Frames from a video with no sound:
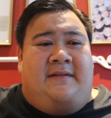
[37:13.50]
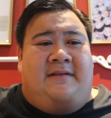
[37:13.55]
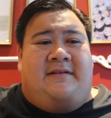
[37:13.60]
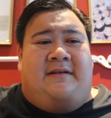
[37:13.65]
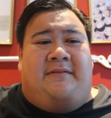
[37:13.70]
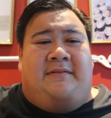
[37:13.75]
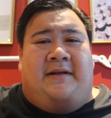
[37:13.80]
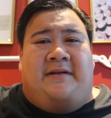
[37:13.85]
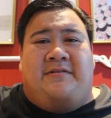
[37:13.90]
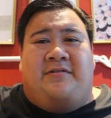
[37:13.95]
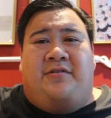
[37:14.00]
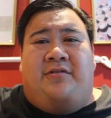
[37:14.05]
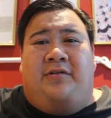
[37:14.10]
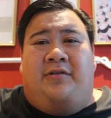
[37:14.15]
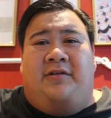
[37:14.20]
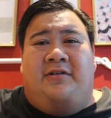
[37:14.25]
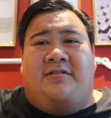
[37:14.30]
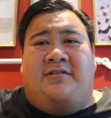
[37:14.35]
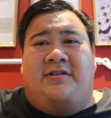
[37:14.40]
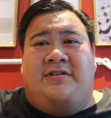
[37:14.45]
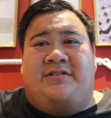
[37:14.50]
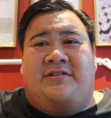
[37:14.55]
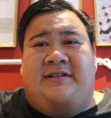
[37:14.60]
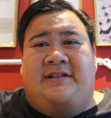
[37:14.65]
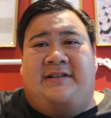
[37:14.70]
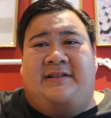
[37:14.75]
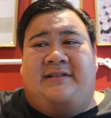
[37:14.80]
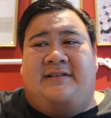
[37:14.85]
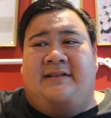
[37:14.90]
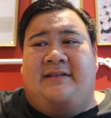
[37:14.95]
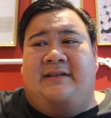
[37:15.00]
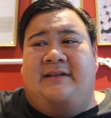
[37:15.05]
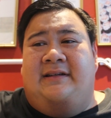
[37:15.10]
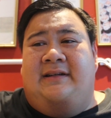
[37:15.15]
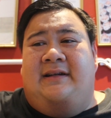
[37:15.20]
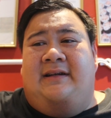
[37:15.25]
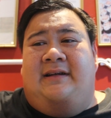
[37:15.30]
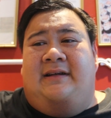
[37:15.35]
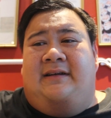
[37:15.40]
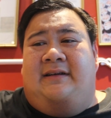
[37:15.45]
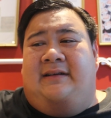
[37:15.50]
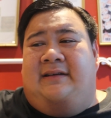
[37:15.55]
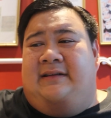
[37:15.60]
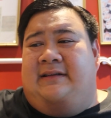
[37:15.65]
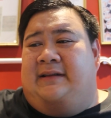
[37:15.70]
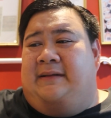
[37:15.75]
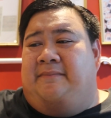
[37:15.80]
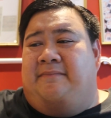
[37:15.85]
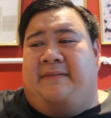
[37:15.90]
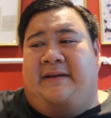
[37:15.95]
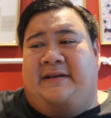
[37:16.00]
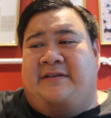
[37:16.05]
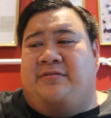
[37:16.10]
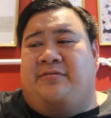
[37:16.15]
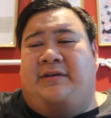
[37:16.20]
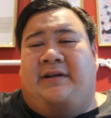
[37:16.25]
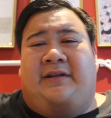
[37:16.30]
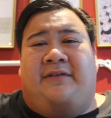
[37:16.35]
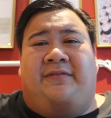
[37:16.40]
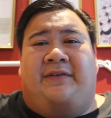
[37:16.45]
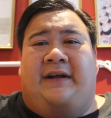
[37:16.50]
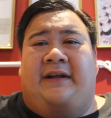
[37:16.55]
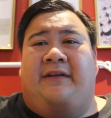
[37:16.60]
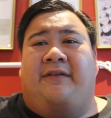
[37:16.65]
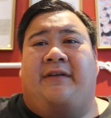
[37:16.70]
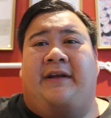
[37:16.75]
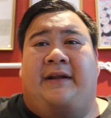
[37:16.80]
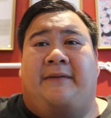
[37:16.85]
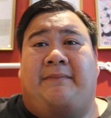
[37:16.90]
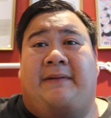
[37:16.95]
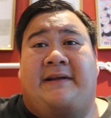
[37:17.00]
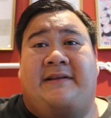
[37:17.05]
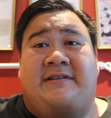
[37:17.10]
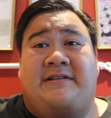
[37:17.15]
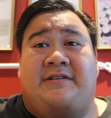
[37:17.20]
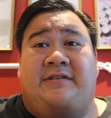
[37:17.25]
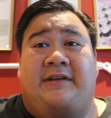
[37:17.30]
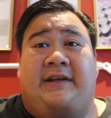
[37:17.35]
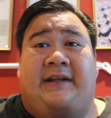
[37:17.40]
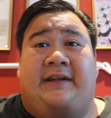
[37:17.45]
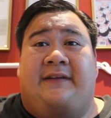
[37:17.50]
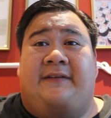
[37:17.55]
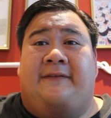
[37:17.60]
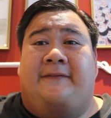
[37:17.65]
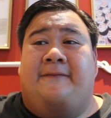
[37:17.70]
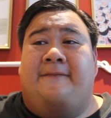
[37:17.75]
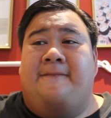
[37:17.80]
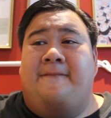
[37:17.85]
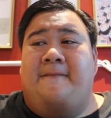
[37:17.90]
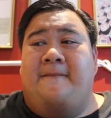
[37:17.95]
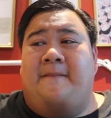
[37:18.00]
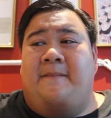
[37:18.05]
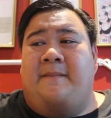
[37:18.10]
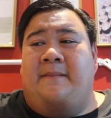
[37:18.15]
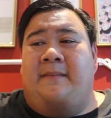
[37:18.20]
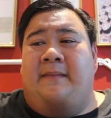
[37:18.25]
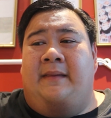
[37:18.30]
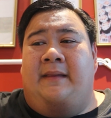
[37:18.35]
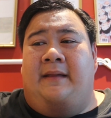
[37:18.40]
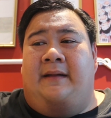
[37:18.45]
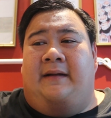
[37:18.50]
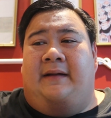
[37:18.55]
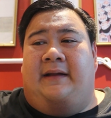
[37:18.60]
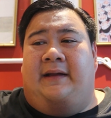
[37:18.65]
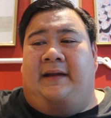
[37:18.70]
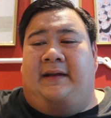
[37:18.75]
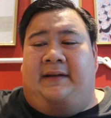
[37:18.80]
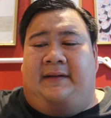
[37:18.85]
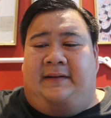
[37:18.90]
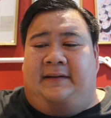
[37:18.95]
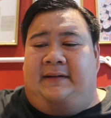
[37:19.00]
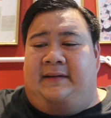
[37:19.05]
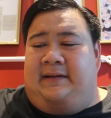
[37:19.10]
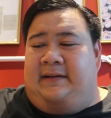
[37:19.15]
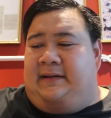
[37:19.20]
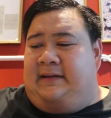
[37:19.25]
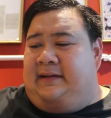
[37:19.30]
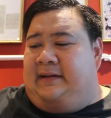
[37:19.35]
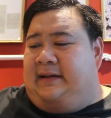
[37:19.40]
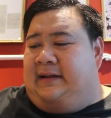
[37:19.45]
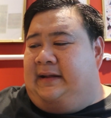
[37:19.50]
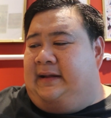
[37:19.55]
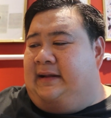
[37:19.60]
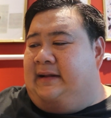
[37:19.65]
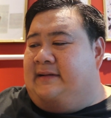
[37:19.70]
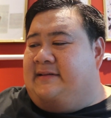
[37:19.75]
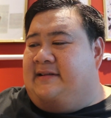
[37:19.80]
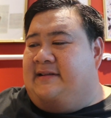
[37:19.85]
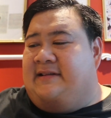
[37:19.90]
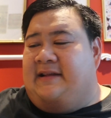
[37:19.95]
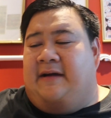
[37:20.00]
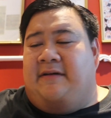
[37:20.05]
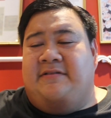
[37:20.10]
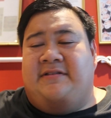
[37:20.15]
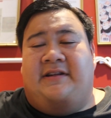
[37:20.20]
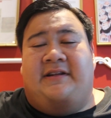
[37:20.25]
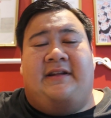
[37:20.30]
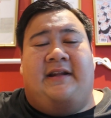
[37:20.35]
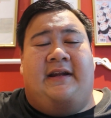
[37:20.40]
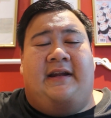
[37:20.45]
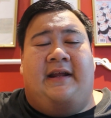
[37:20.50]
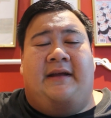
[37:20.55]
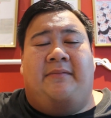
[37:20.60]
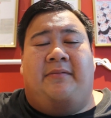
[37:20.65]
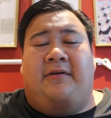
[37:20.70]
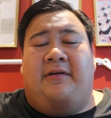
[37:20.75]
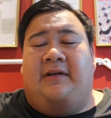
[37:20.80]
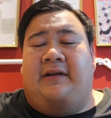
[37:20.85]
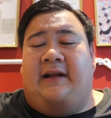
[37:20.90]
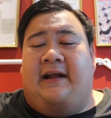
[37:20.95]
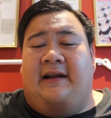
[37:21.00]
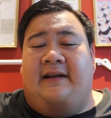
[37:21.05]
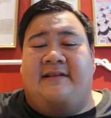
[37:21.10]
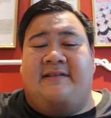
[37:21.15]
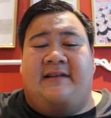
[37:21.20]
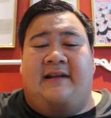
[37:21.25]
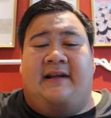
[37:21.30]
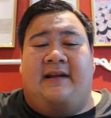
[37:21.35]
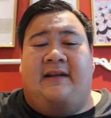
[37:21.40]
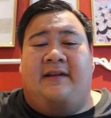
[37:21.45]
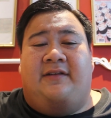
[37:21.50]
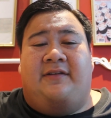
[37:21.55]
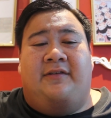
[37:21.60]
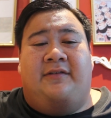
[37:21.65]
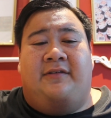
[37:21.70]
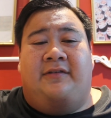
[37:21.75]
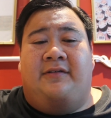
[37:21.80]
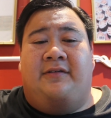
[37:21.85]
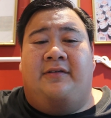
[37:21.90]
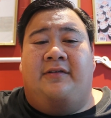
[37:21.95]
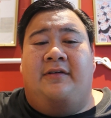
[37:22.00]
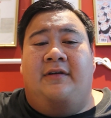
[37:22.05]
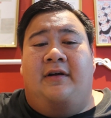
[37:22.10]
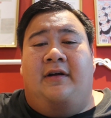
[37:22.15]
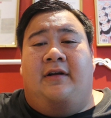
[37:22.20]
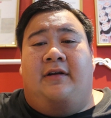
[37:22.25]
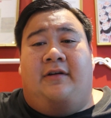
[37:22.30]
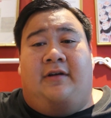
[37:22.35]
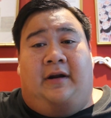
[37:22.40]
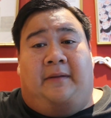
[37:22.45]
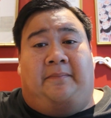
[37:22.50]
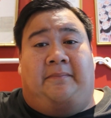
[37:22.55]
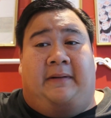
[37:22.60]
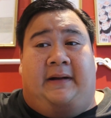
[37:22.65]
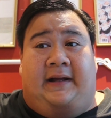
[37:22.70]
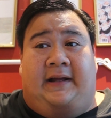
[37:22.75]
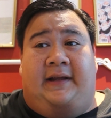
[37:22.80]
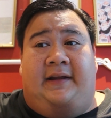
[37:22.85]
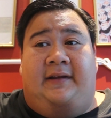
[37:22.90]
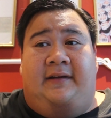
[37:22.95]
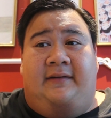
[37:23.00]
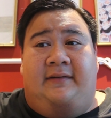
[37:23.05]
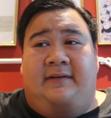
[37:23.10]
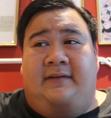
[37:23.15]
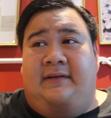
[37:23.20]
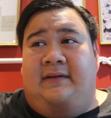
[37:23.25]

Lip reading: Sometimes Google search is the best way to find great places to eat. Okay? And since I was in the neighborhood, I decided to drop by,